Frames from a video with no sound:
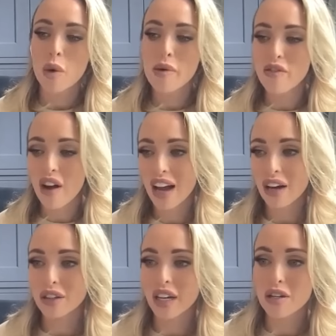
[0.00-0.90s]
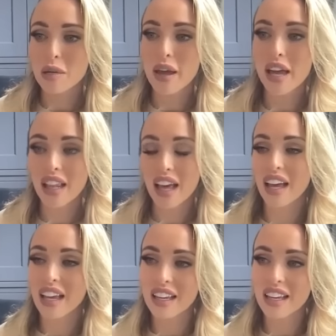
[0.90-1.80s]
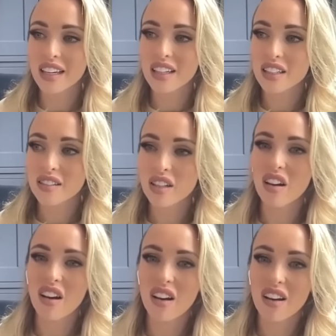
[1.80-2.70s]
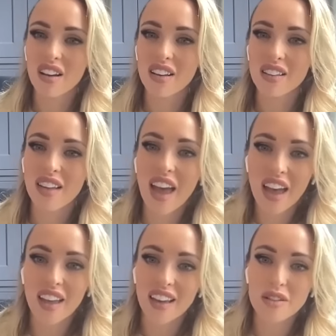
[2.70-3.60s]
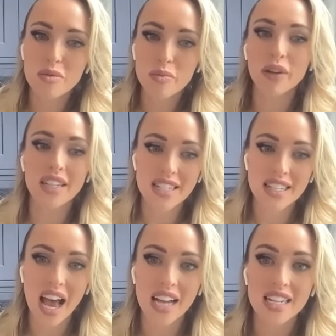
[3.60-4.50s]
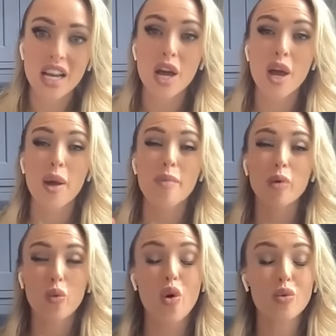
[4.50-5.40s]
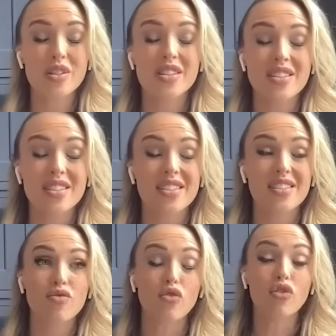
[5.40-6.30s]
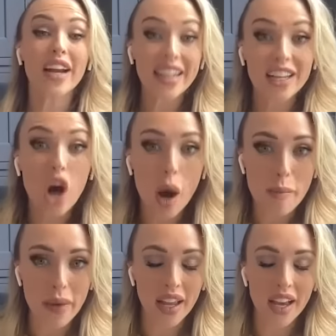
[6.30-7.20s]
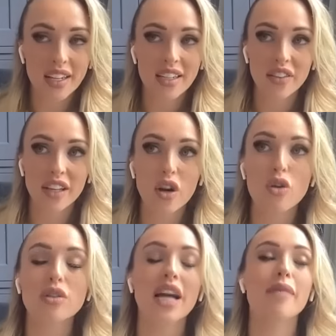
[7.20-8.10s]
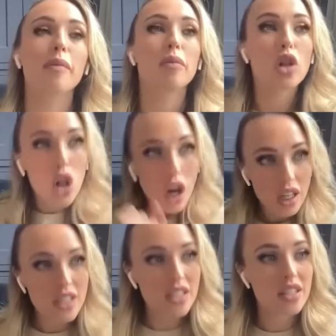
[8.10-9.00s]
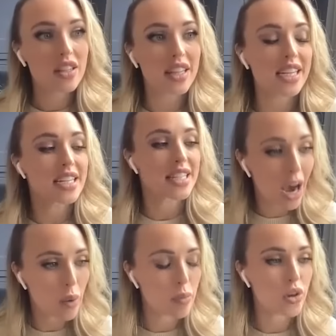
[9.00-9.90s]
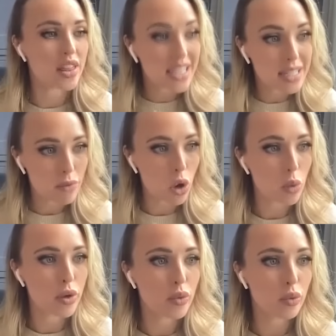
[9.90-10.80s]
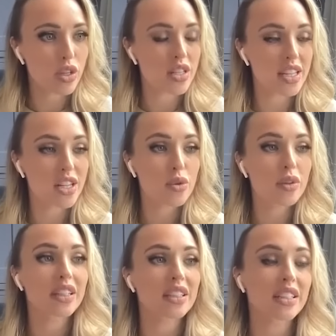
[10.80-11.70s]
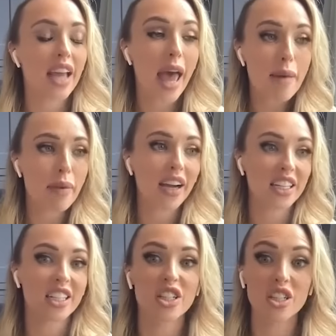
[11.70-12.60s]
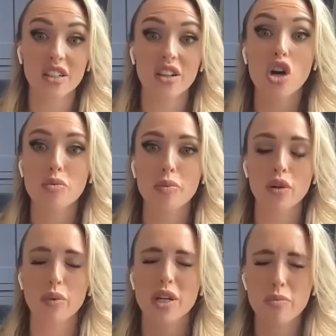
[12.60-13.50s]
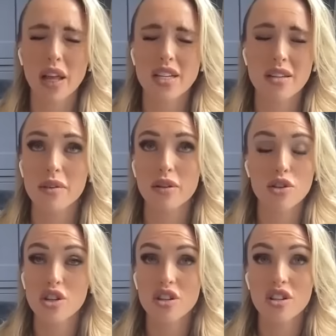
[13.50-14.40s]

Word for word: round, I was a bit like, oh, yeah, it was pretty sad. But what was really got me. And I think the whole time I blocked things out. But this moment was they do a little care package, the hospital, which bless them, it was just